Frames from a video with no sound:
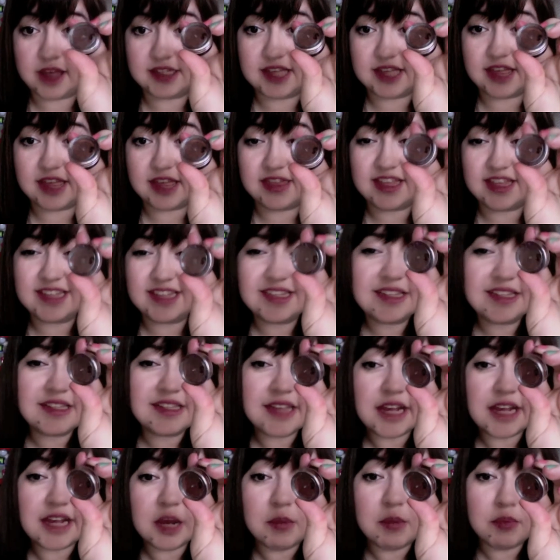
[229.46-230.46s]
And this is
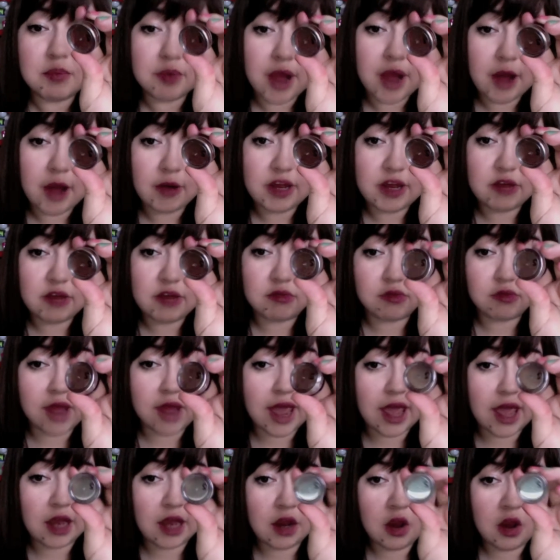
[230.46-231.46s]
like a brownie
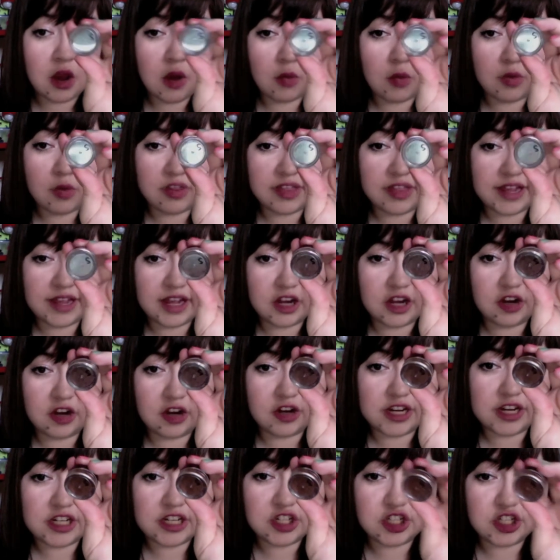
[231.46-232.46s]
red with like a
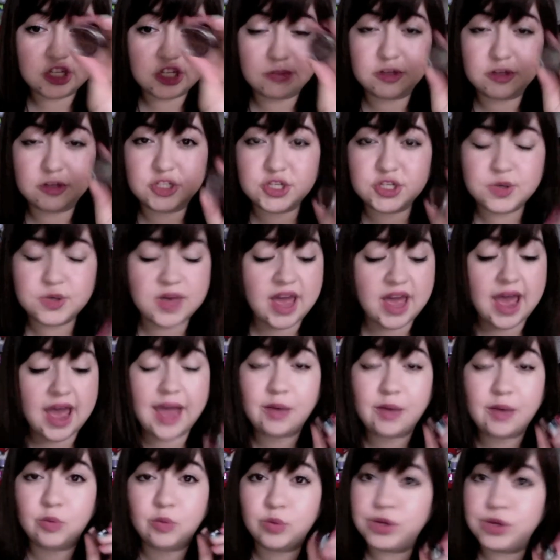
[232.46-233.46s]
green shimmer to it.
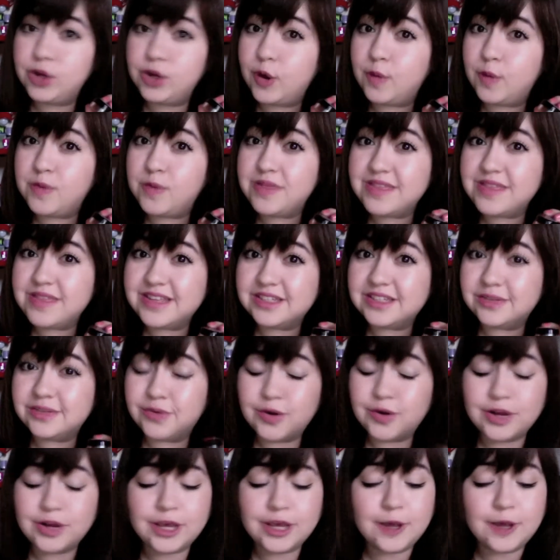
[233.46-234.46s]
I would open this
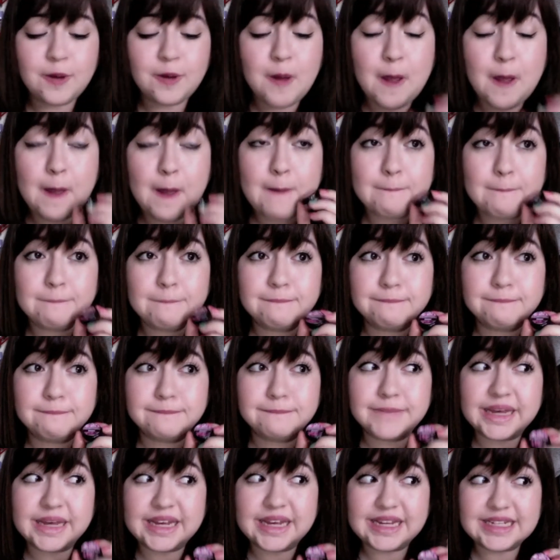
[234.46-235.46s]
for you,
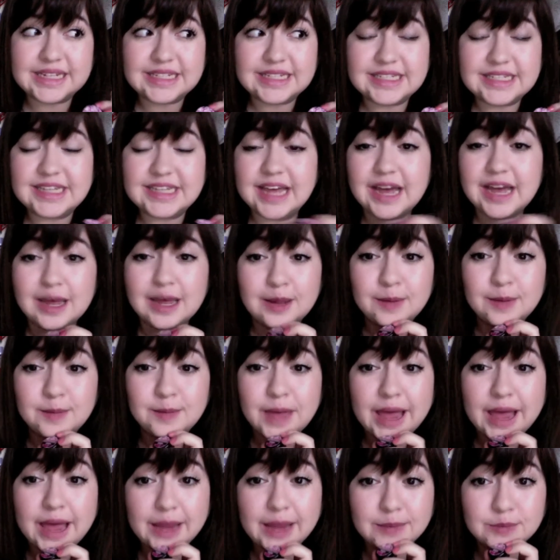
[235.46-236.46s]
but um,
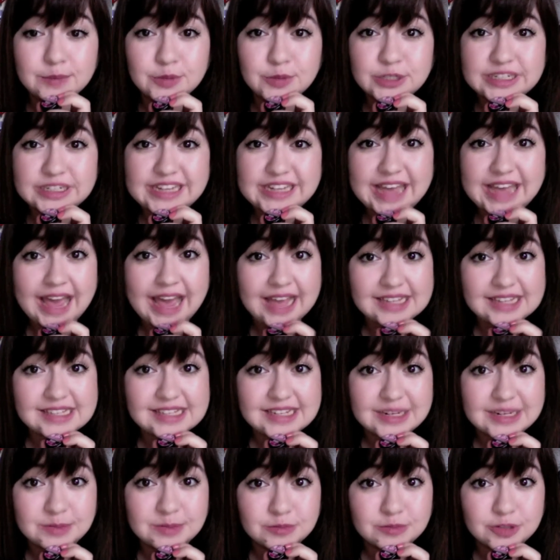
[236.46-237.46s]
I'm pretty
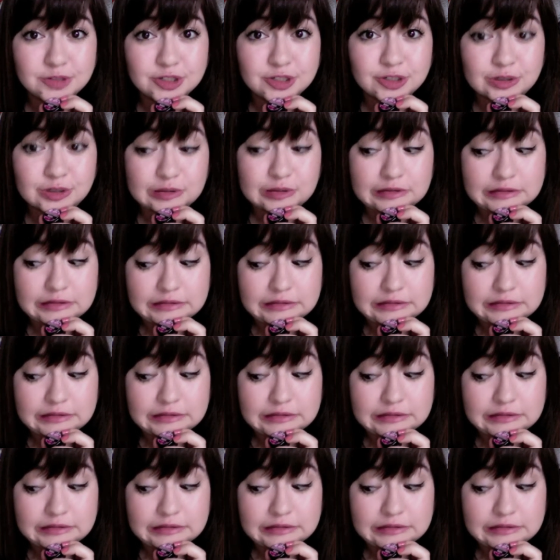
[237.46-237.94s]
accident prone.